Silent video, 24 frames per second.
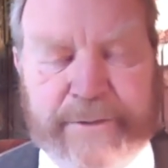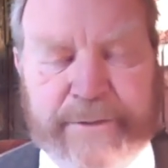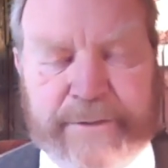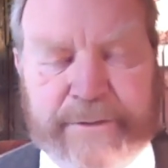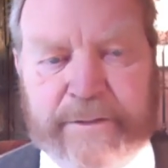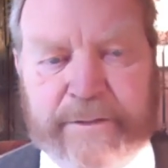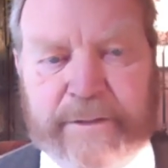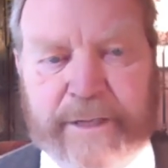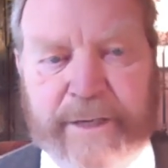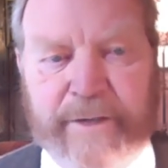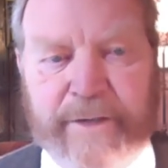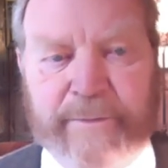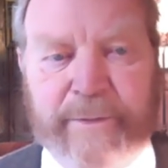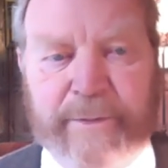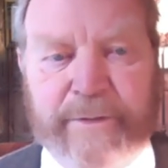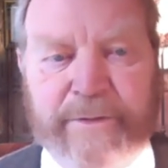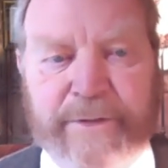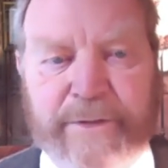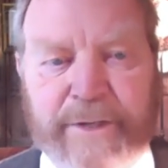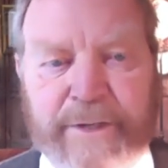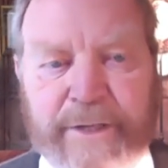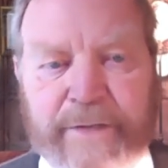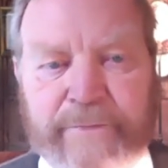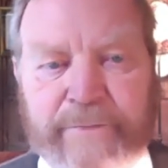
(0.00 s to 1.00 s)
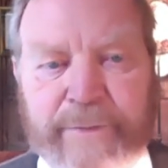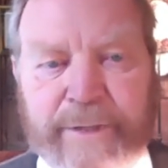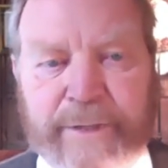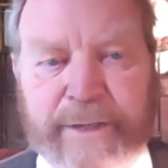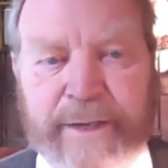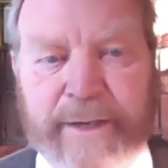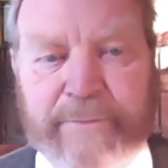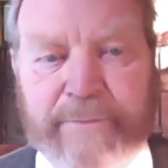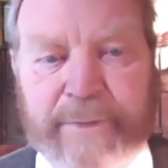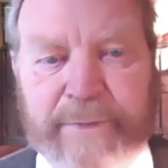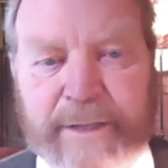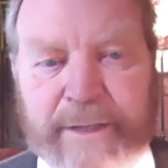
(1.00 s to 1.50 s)
It's a terrible thing if we
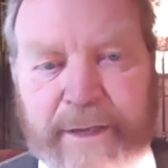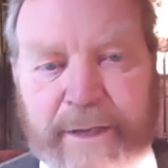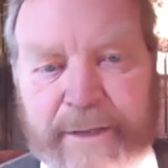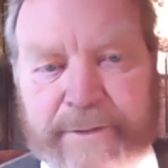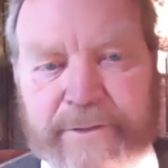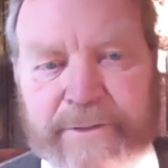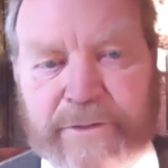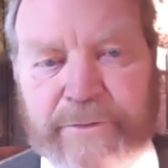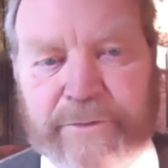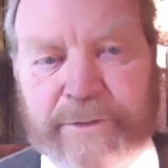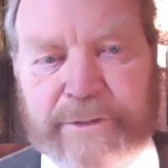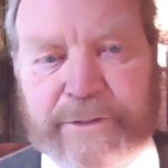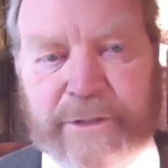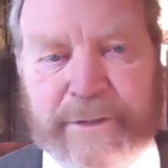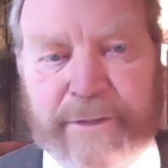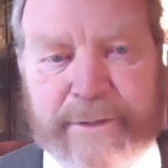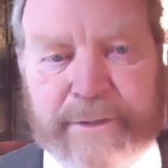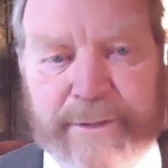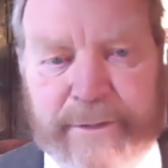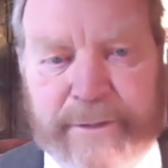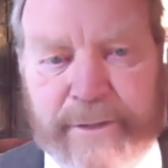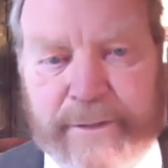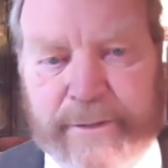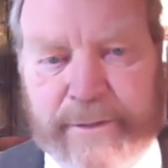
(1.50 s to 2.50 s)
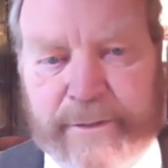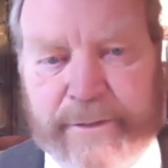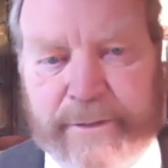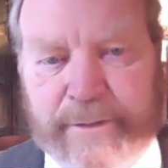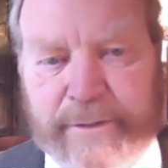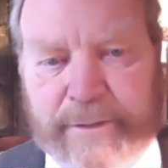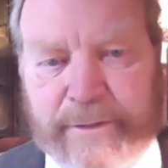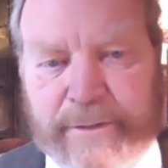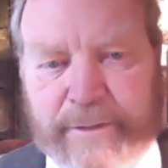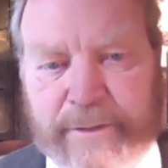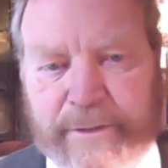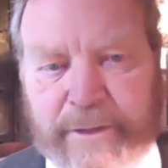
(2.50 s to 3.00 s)
can't be kind to each other
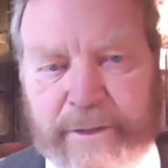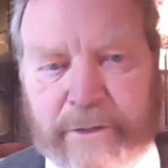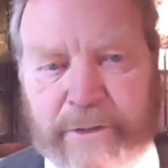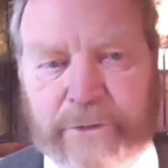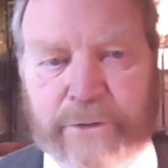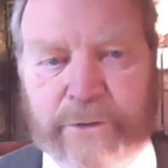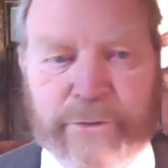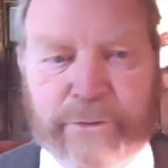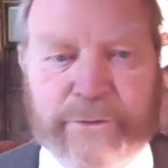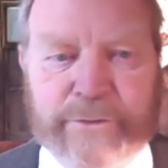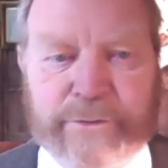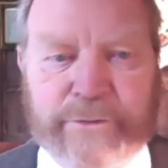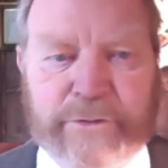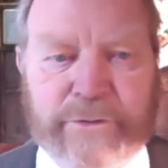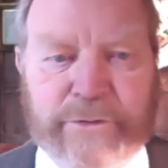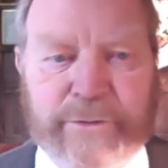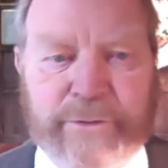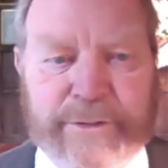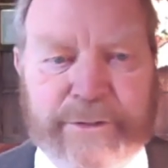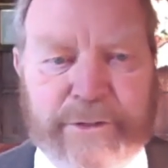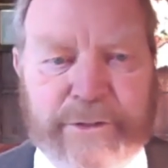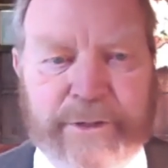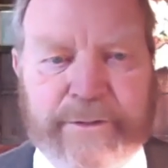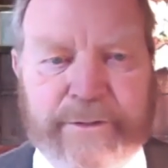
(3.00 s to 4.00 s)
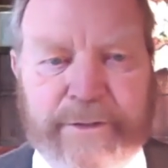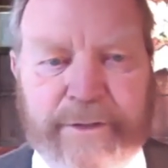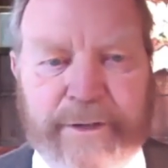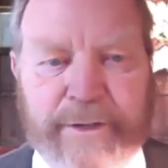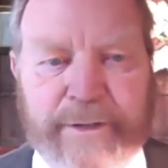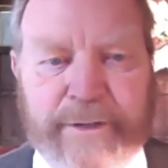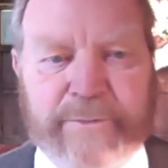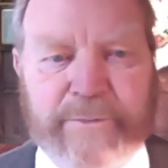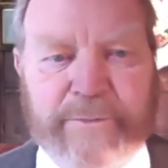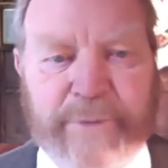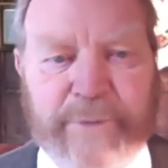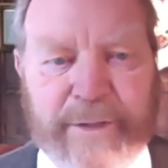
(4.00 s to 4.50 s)
and good to each other
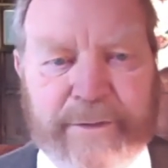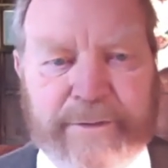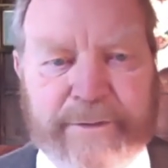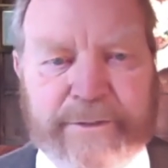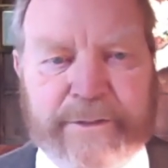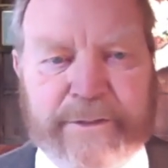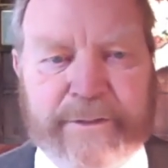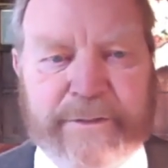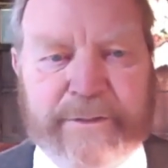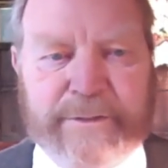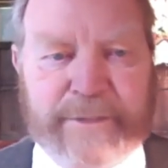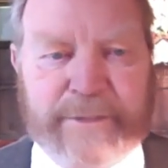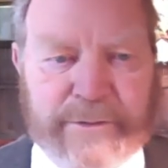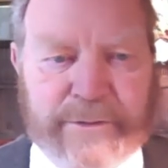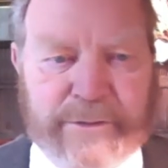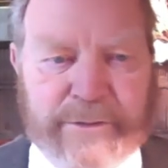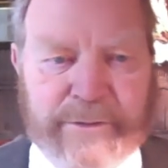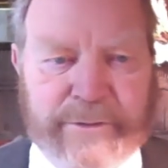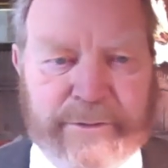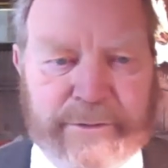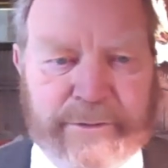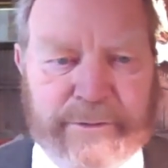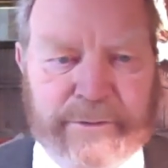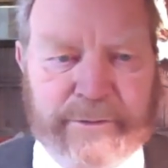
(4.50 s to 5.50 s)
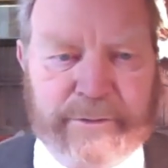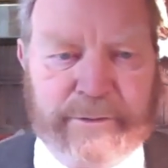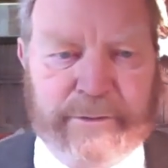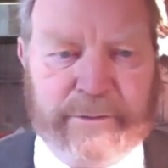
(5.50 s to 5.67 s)
as brothers and sisters.